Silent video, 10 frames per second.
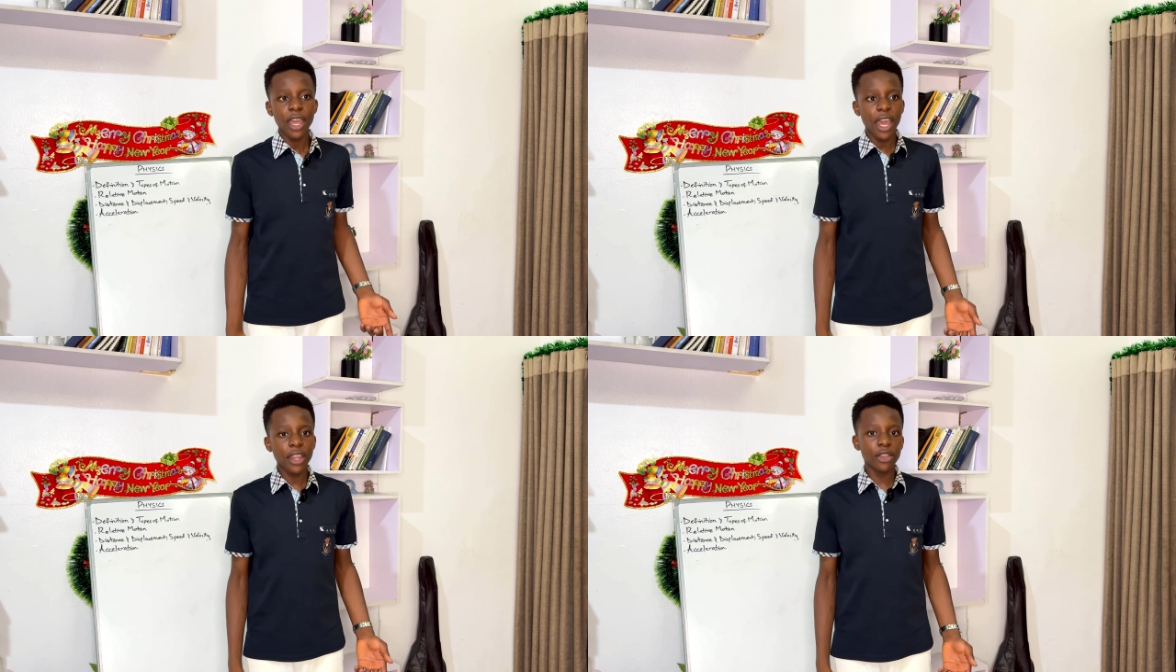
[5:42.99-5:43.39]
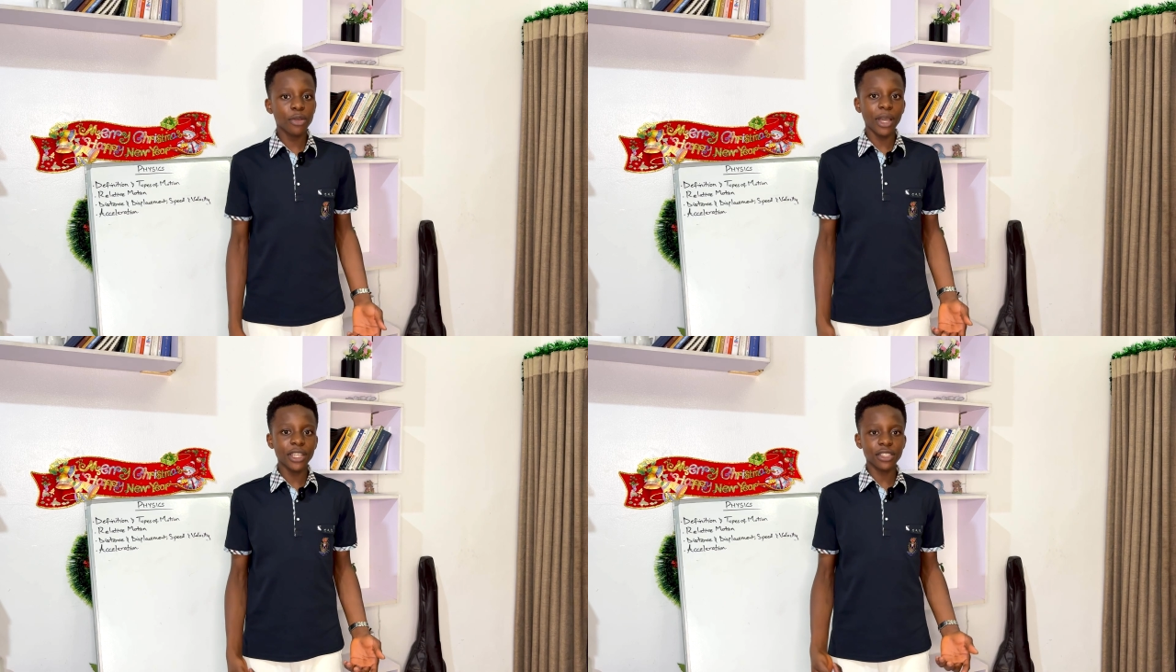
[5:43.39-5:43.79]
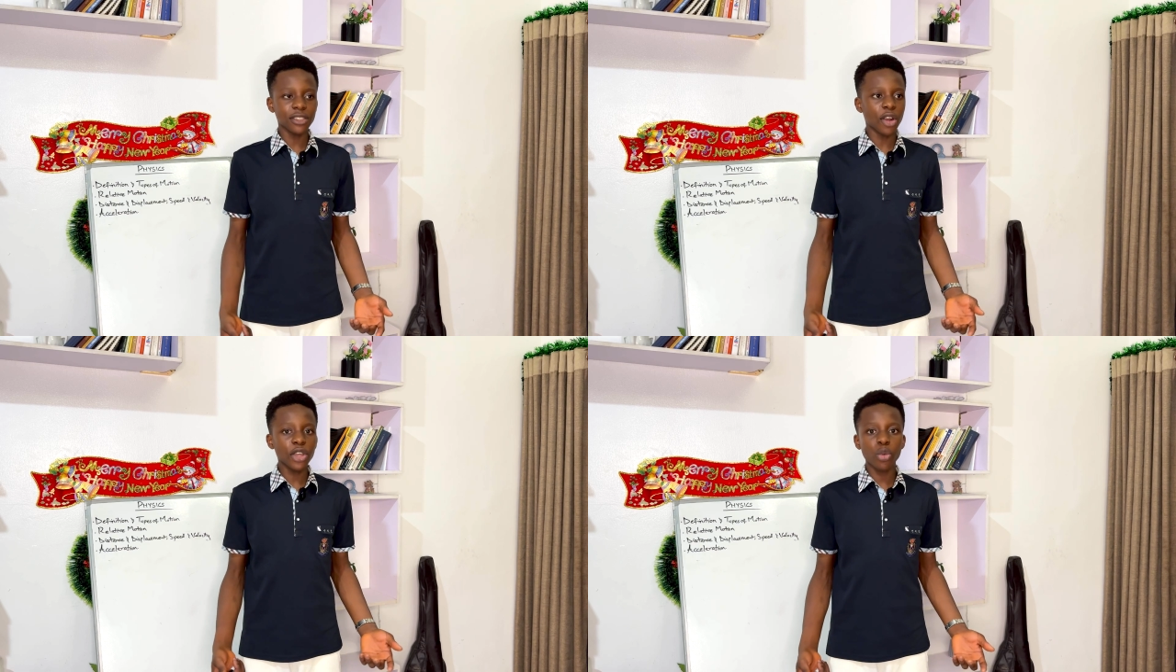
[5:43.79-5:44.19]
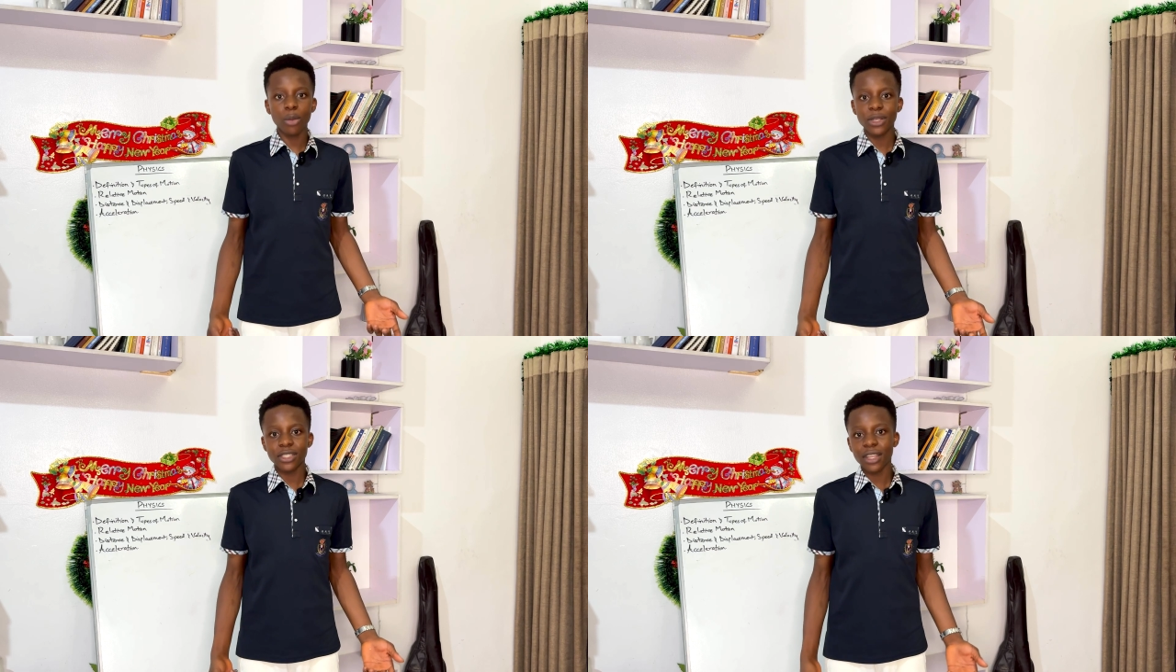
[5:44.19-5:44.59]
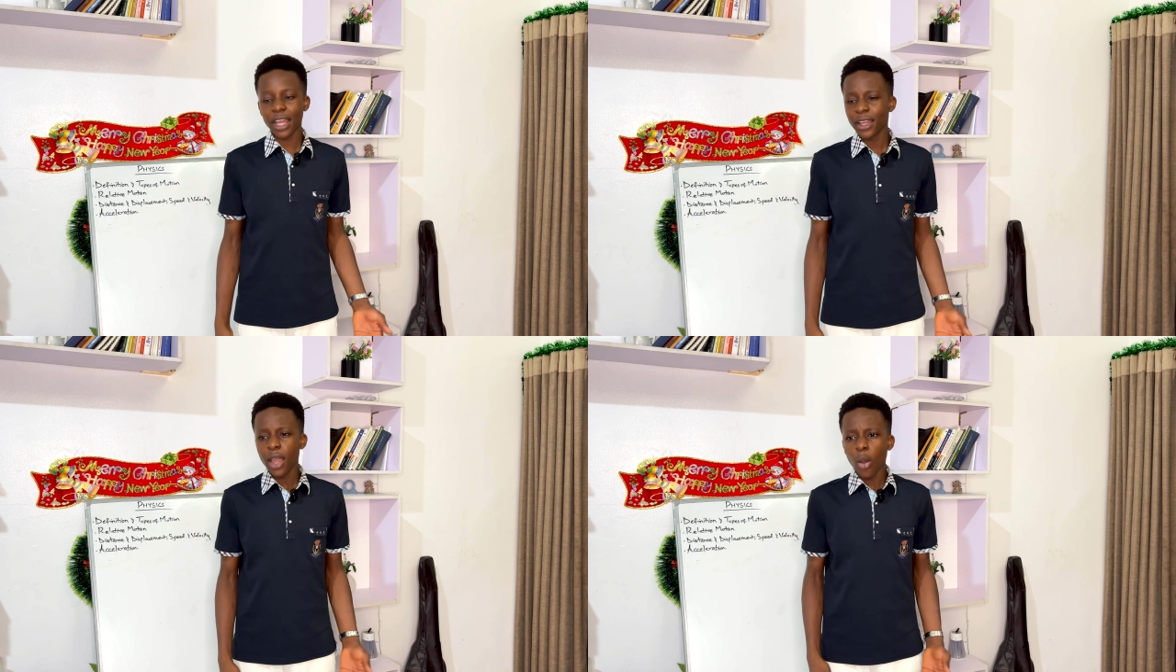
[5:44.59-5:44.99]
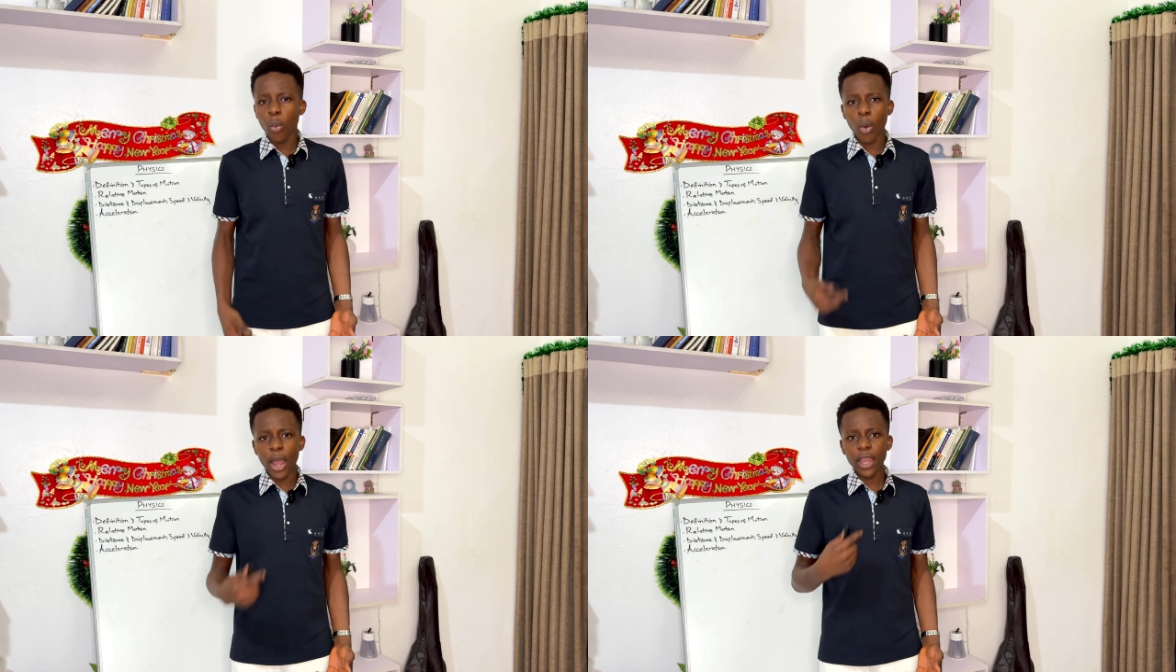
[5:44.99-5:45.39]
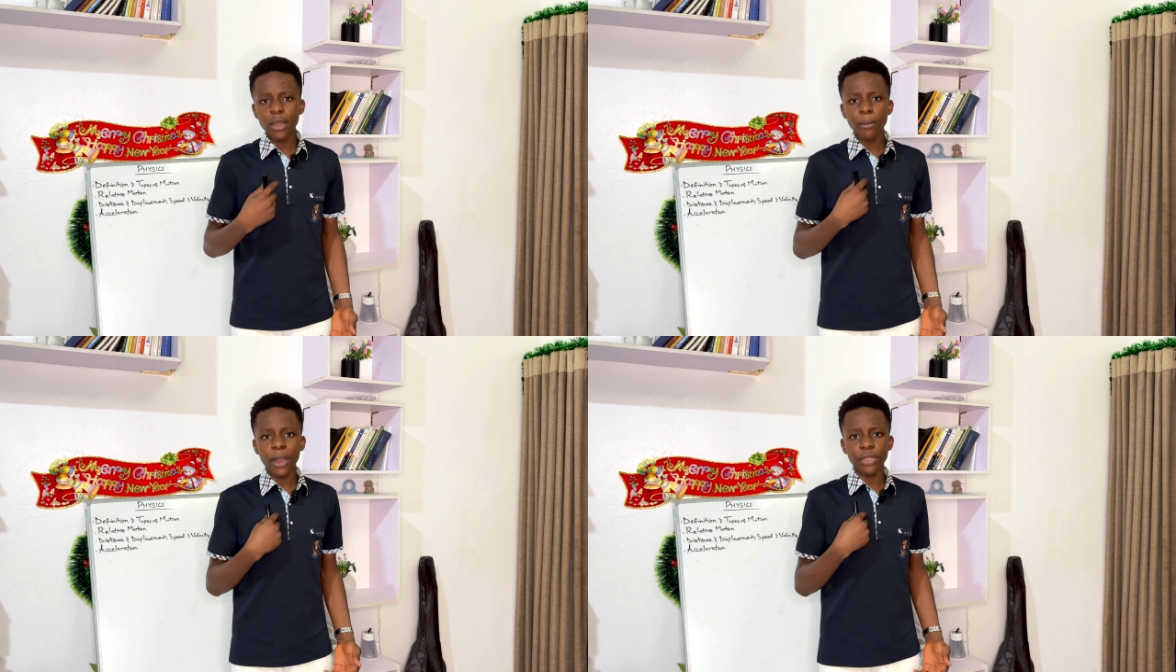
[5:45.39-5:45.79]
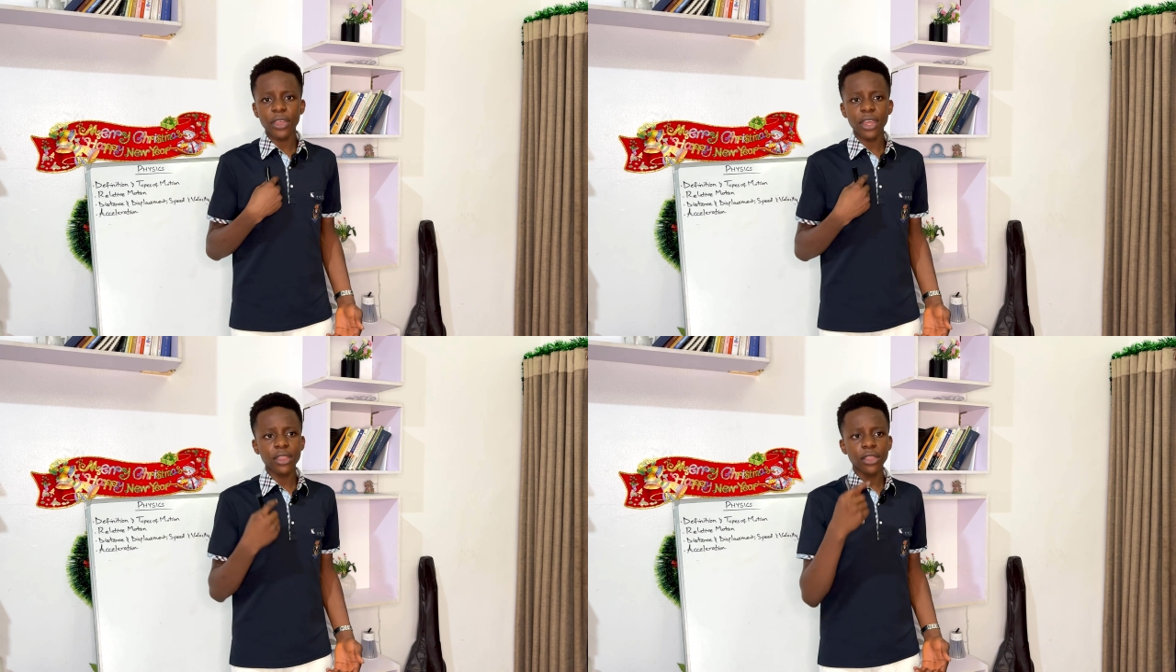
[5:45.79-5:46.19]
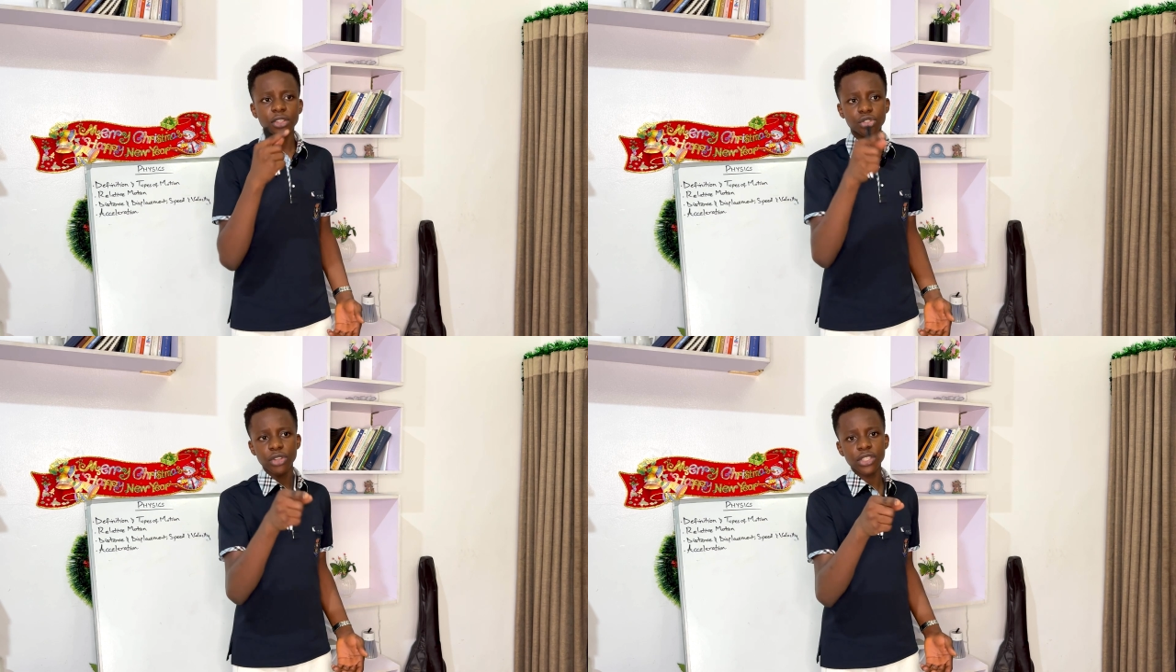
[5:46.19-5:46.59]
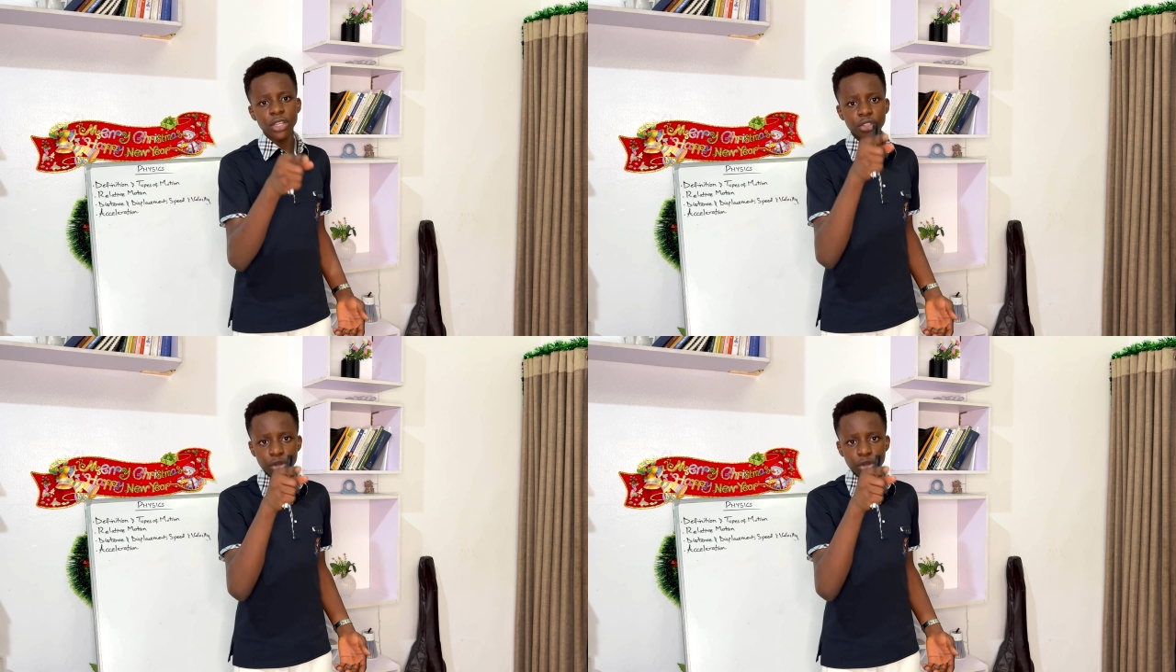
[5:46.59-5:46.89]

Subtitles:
And you like just arguably say like, why am I thinking that the trees and